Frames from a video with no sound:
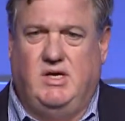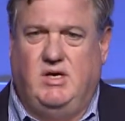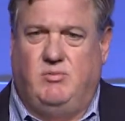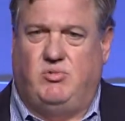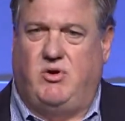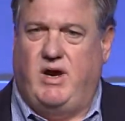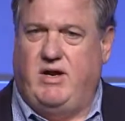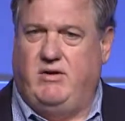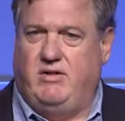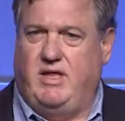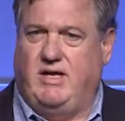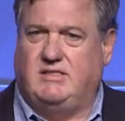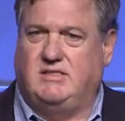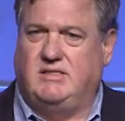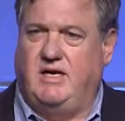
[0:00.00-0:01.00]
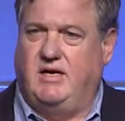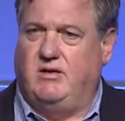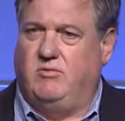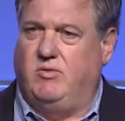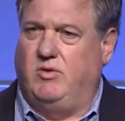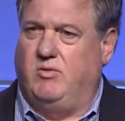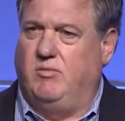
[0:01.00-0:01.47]
Prior to that standard,
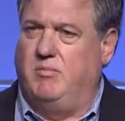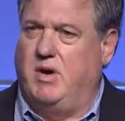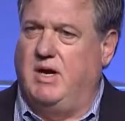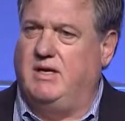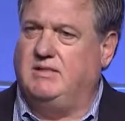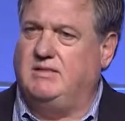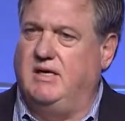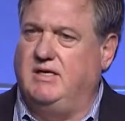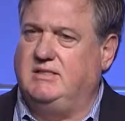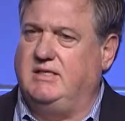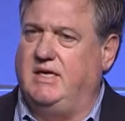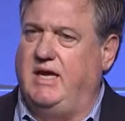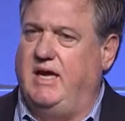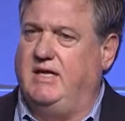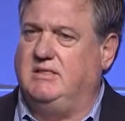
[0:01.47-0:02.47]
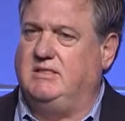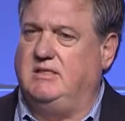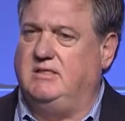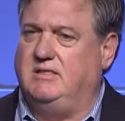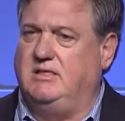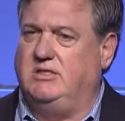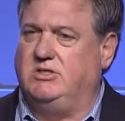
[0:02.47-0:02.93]
we were monetizing ads in
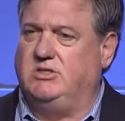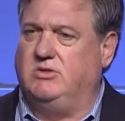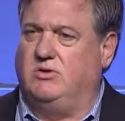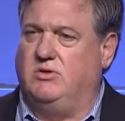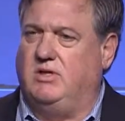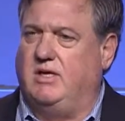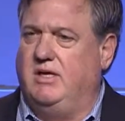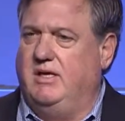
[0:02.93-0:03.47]
digital